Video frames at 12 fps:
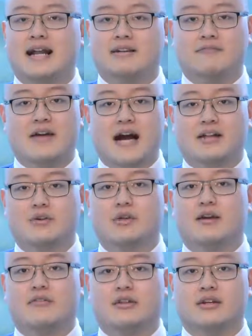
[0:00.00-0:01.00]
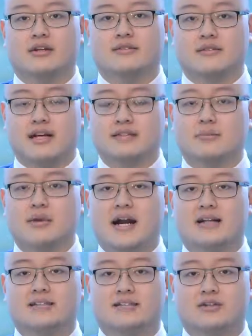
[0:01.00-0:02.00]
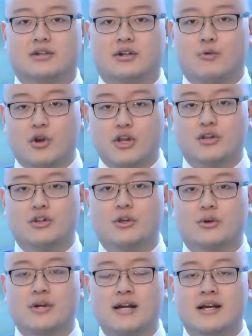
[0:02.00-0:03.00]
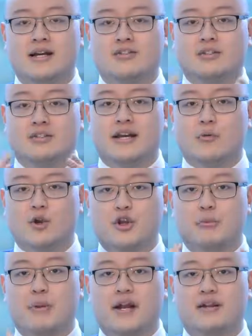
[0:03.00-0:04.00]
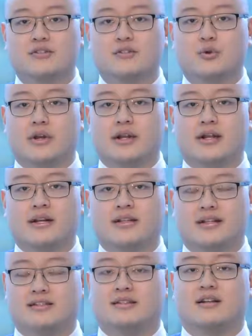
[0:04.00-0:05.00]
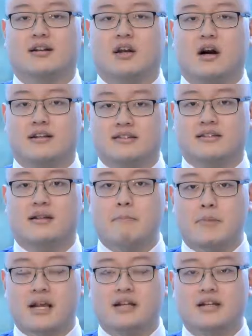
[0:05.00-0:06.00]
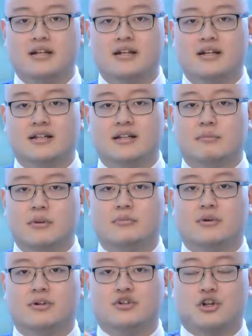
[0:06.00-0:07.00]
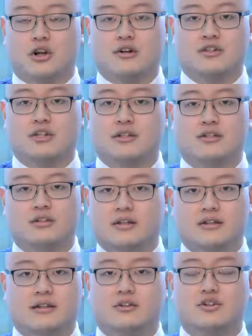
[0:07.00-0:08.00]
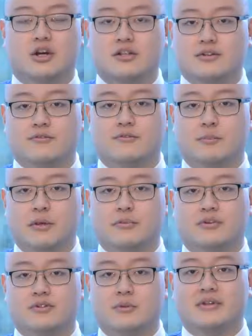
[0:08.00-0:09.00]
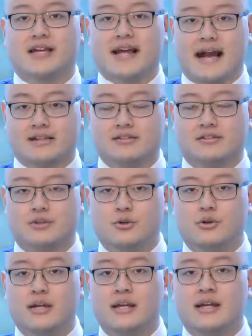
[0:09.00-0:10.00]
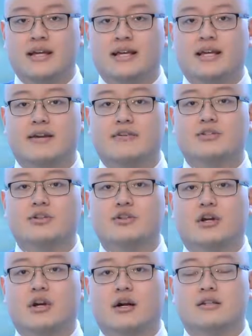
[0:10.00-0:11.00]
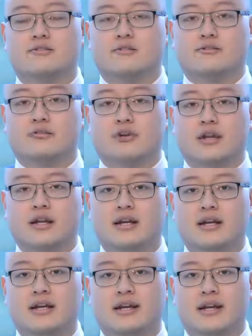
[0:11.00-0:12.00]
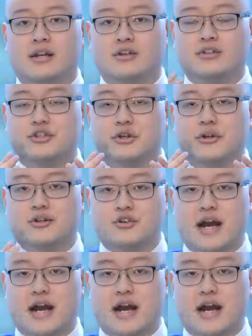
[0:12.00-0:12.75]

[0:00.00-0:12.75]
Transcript: adding value and everything. So that's a behind the scenes look. What you can do is you can take what your competitor is doing that's costing them money, that people are charging, that are charging for people to be able to get access to, give it to your target audience for free, and you can generate